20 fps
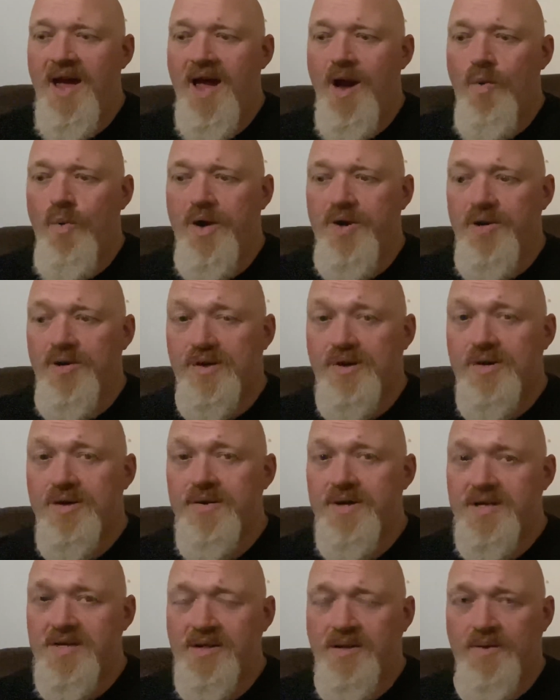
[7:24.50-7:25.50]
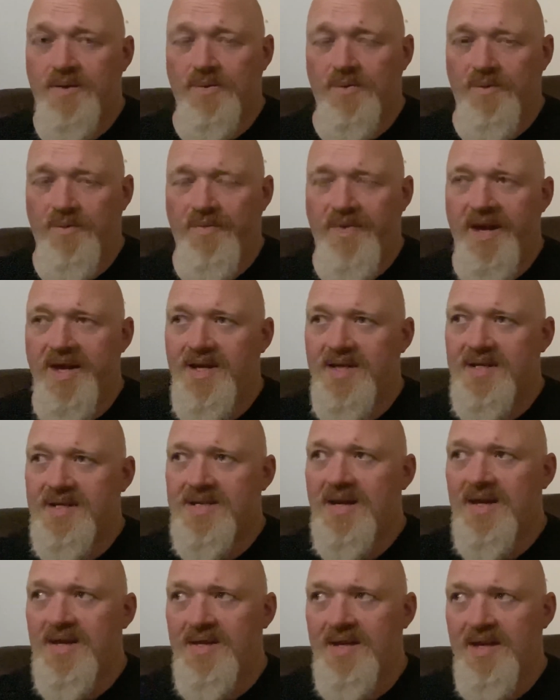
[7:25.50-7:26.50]
when you're critical, they can
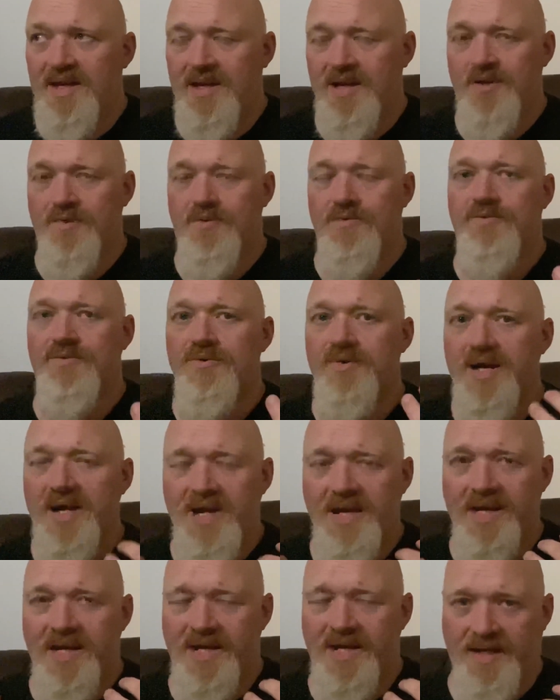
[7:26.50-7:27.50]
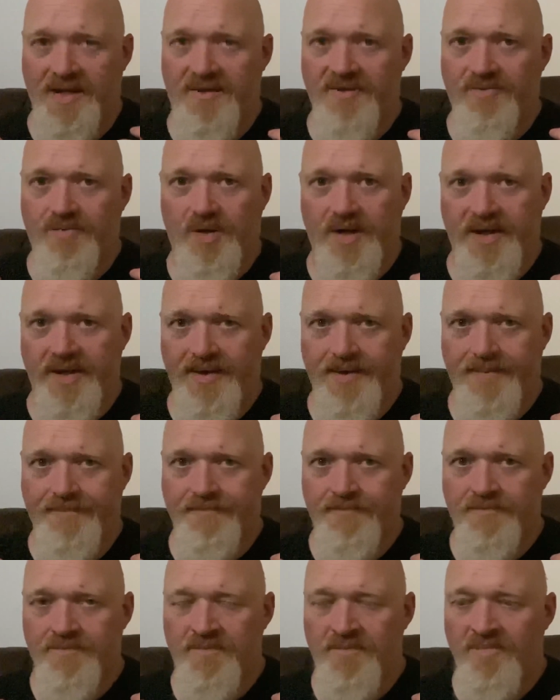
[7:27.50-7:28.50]
take it in a really negative way.
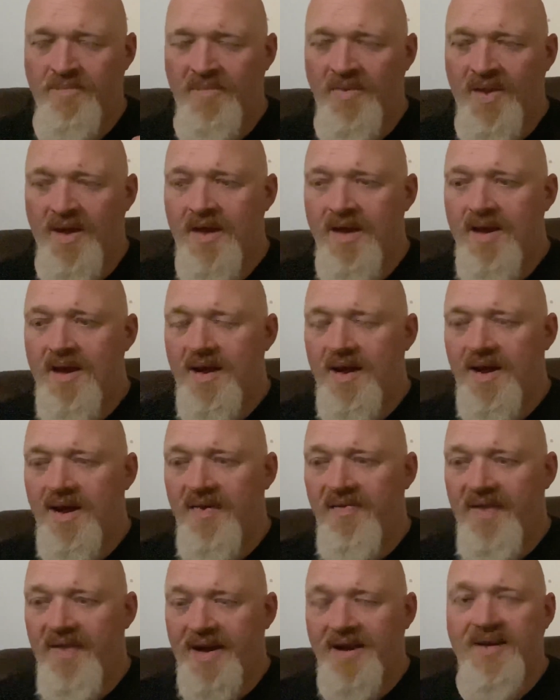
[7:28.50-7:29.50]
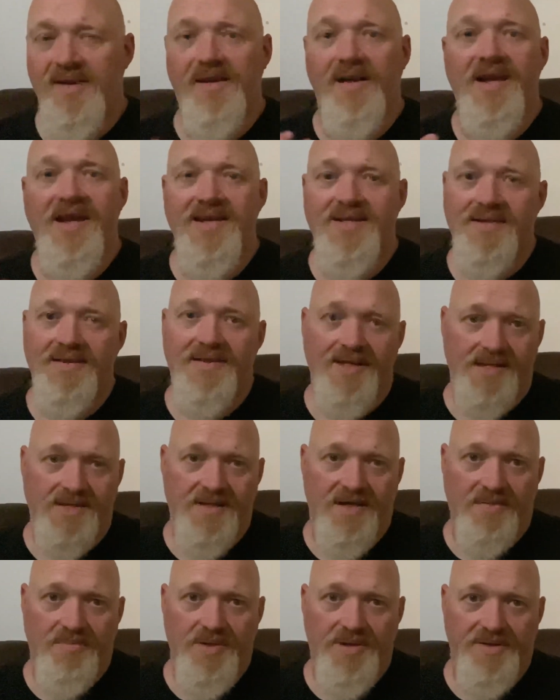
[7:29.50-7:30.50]
And that can lead to things
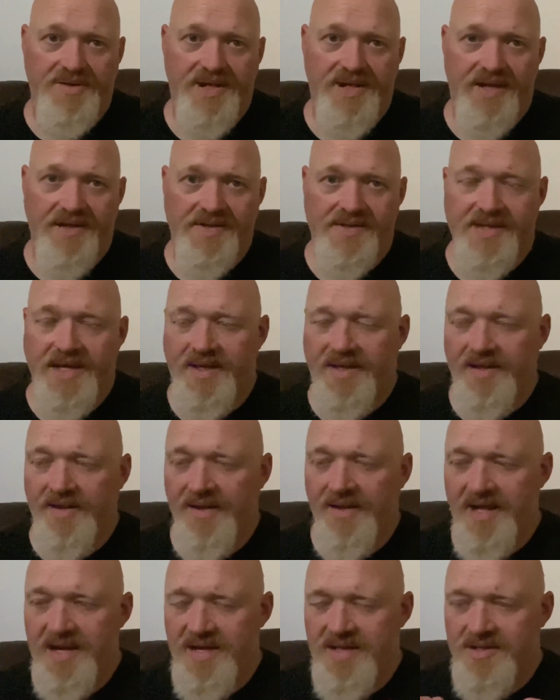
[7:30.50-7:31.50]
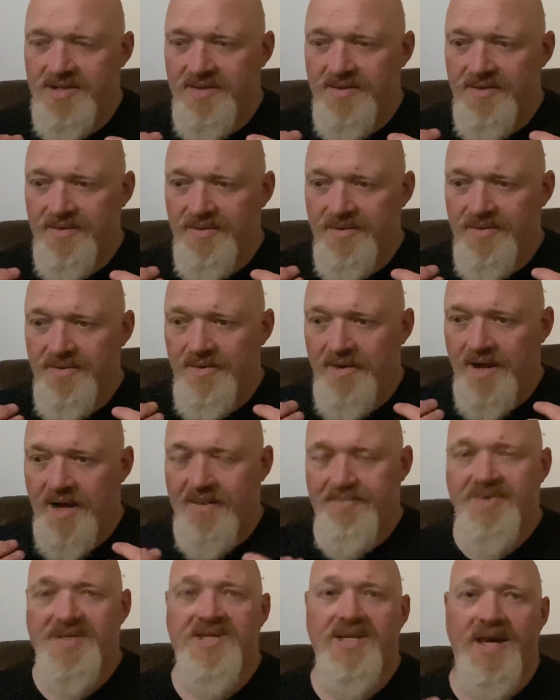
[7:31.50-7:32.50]
like meltdowns. That can lead to
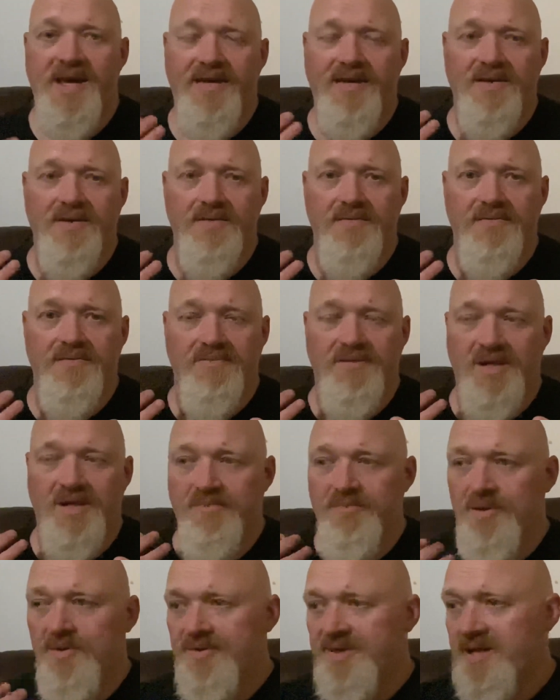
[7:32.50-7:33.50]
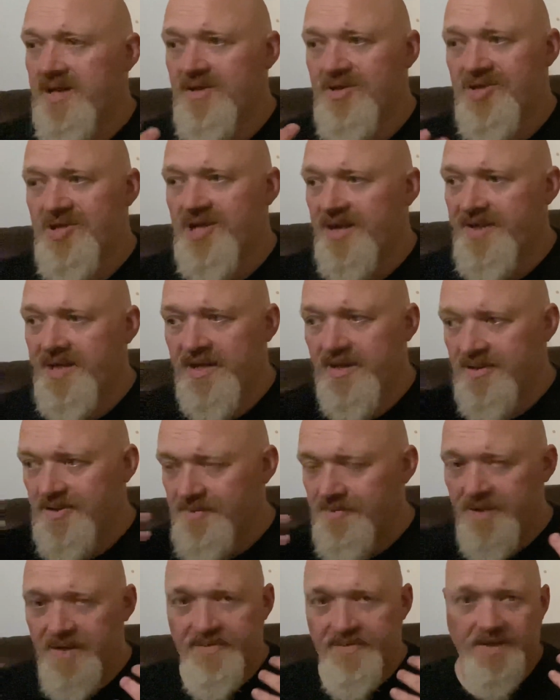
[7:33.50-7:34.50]
upset and meltdowns, shutdowns,
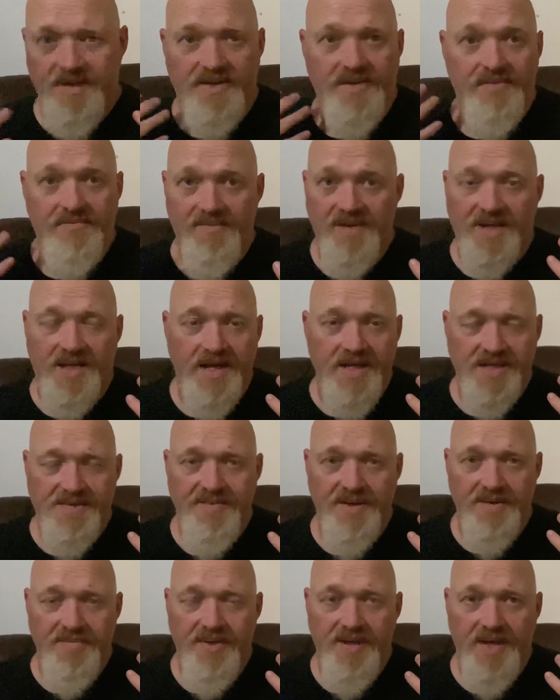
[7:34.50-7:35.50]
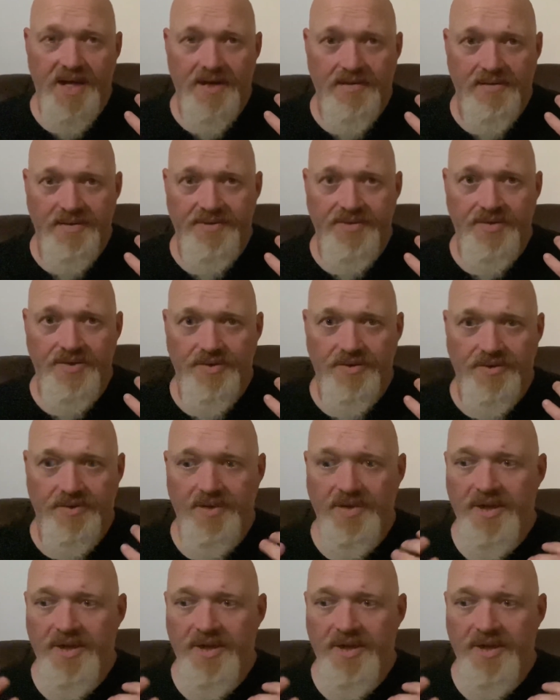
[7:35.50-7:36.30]
whatever the case may be, however your